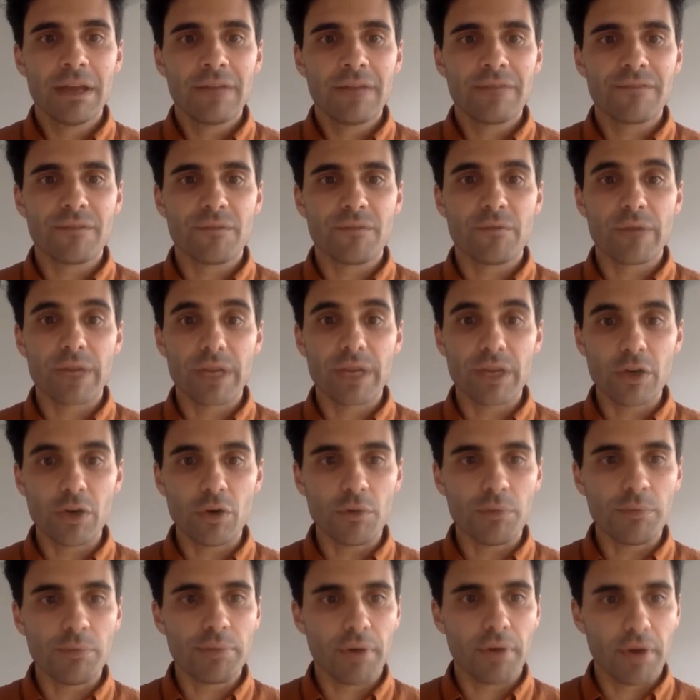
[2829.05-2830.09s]
for
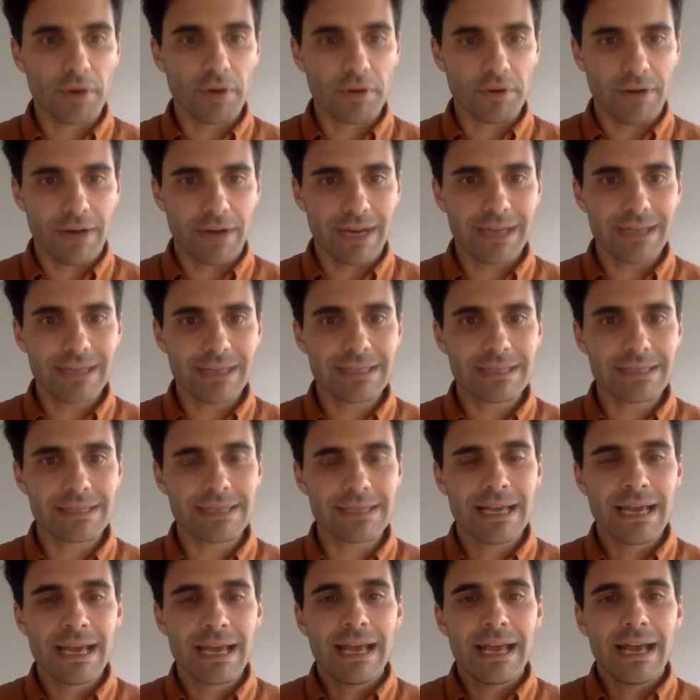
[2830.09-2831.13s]
real progress.